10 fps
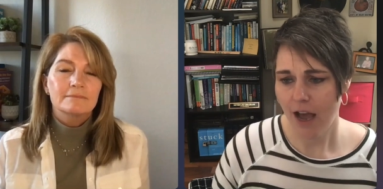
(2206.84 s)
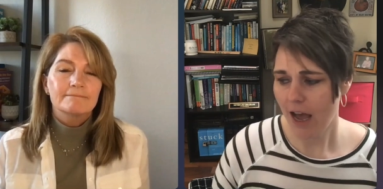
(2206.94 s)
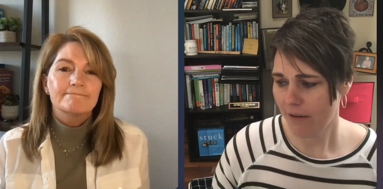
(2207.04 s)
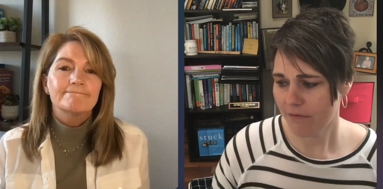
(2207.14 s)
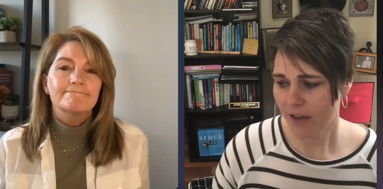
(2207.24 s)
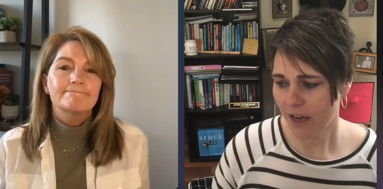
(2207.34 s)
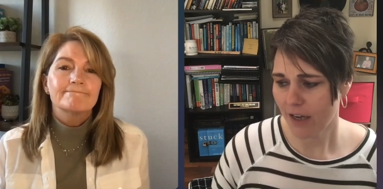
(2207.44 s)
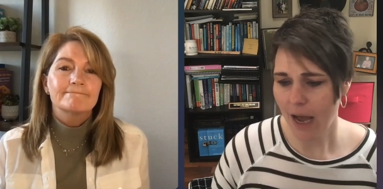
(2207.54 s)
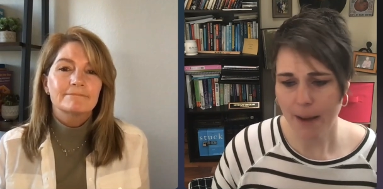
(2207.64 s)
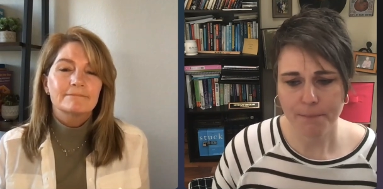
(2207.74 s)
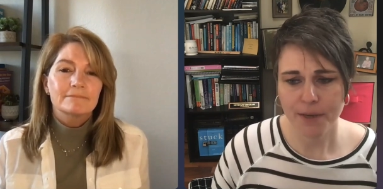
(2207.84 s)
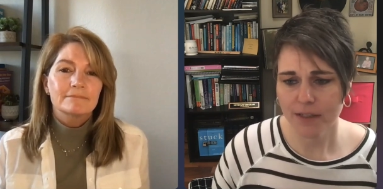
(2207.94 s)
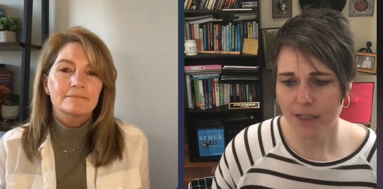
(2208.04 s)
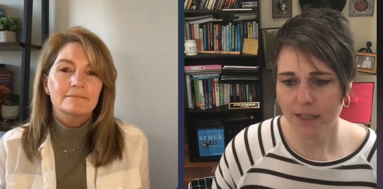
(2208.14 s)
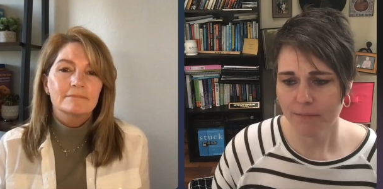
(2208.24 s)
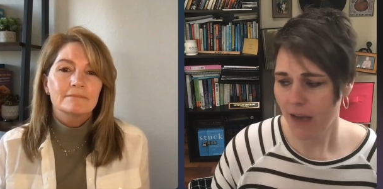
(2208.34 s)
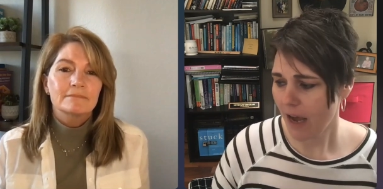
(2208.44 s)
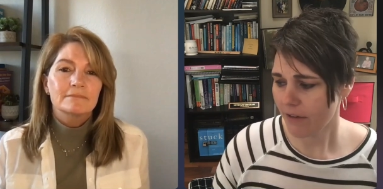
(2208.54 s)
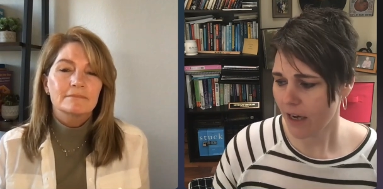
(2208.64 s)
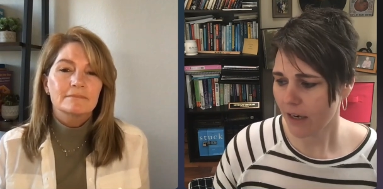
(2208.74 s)
Speaker 1: I've got I'm busy.
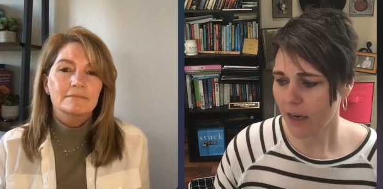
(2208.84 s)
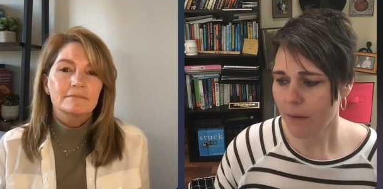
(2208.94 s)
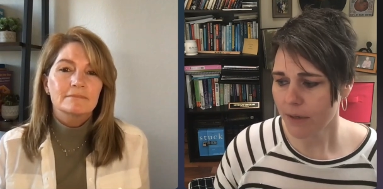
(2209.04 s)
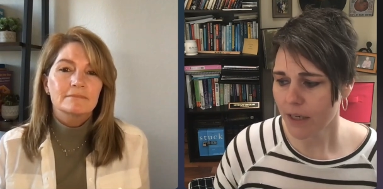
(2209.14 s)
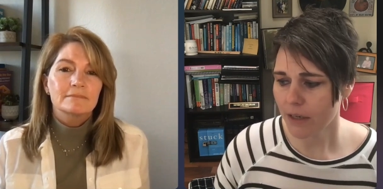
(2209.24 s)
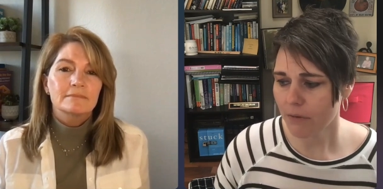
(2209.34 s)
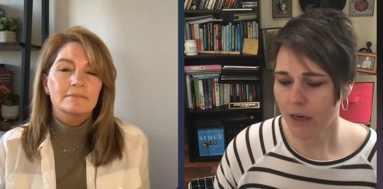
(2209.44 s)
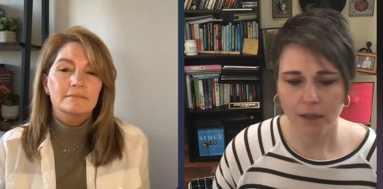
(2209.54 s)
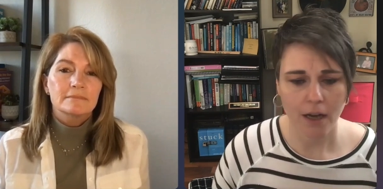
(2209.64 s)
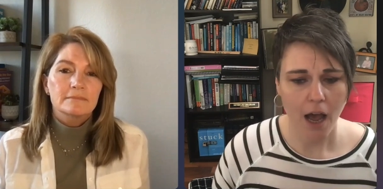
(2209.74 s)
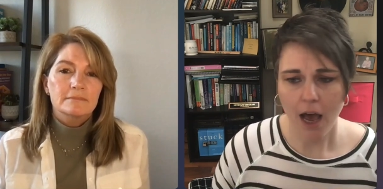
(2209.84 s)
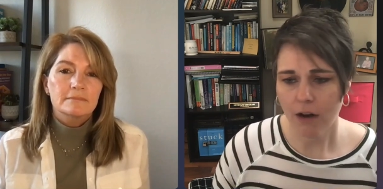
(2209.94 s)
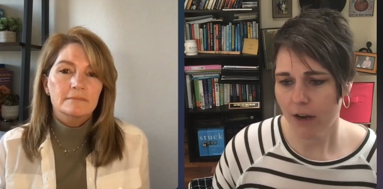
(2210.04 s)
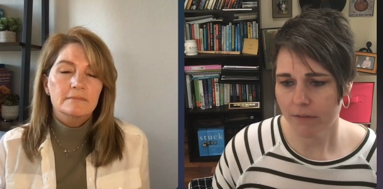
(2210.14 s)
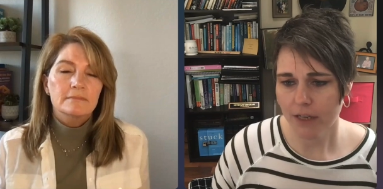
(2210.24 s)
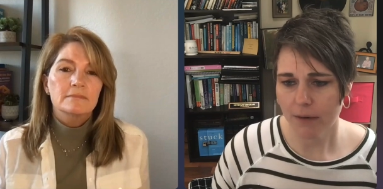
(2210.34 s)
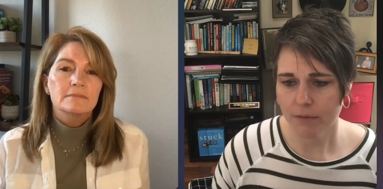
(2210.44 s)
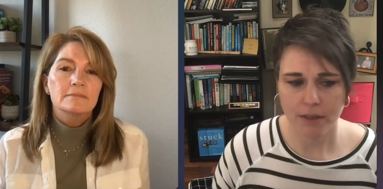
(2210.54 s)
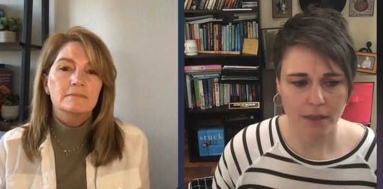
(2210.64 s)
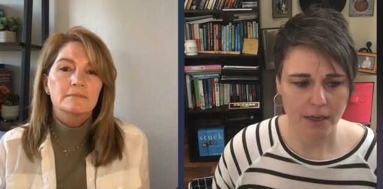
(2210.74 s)
I've got a company to run. I don't have time
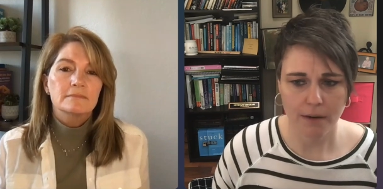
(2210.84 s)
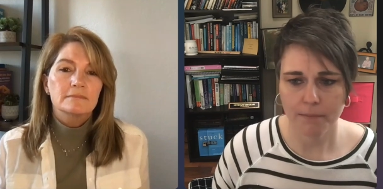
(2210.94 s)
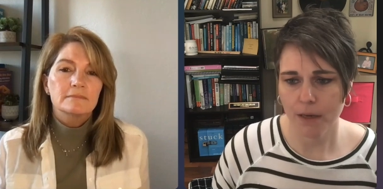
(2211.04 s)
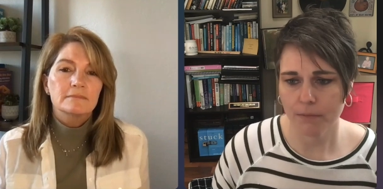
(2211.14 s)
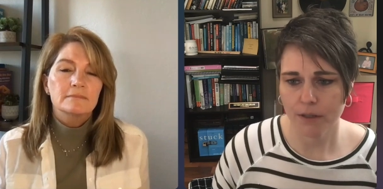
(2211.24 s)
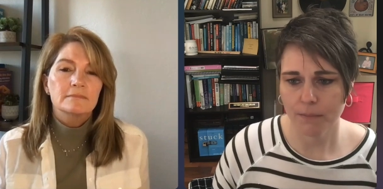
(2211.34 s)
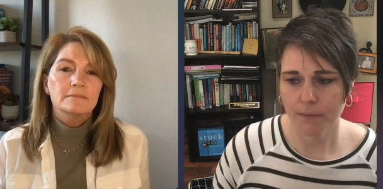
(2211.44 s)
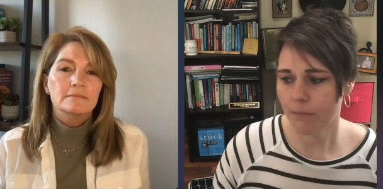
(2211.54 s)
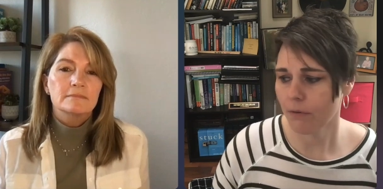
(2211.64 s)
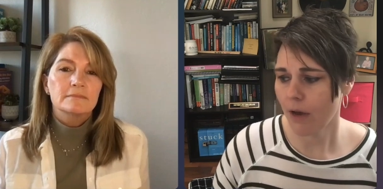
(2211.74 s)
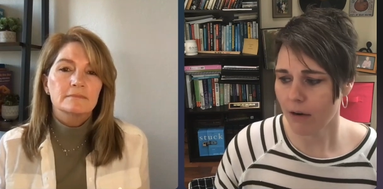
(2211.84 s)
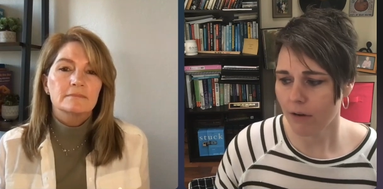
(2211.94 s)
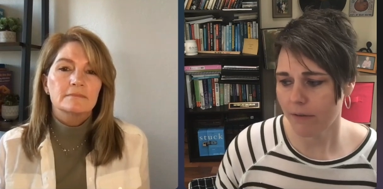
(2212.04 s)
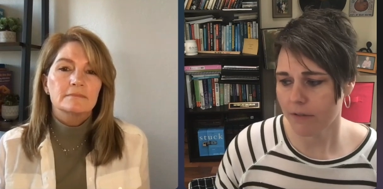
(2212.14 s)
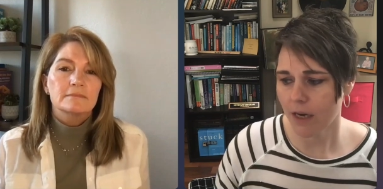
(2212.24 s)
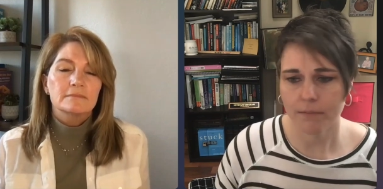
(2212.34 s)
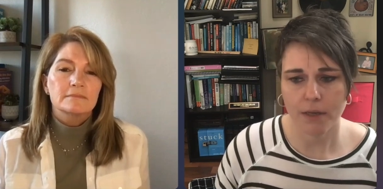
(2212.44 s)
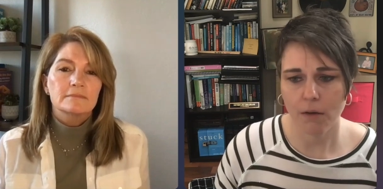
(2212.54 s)
to sit down and babysit people. I don't have time to